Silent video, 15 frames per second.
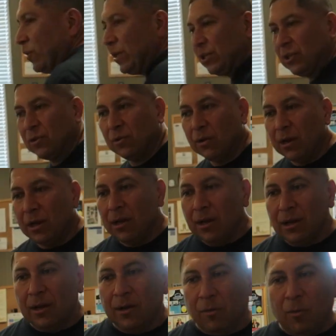22
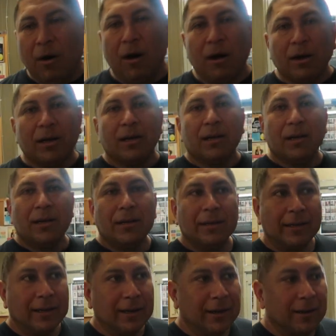walk
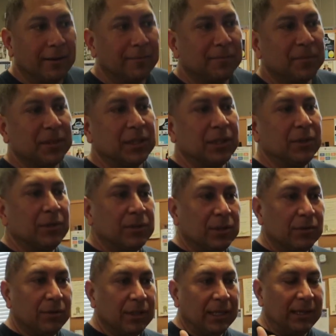
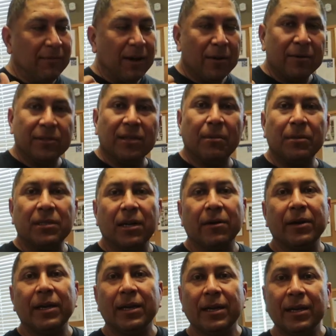to the Veterans
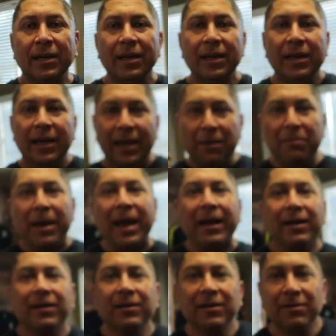Cemetery and back.
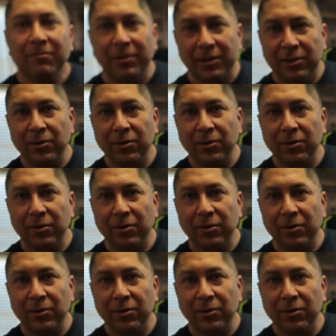But